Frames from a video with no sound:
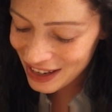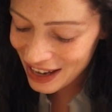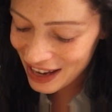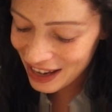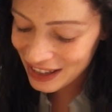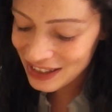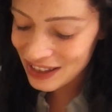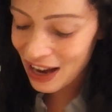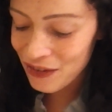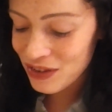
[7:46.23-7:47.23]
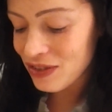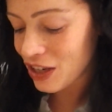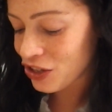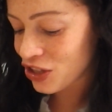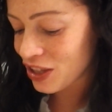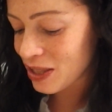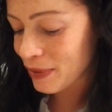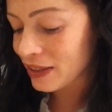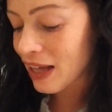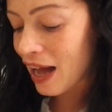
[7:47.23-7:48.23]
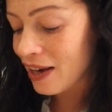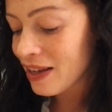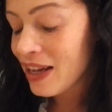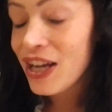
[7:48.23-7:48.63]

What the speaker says: And I've touched on this one a lot.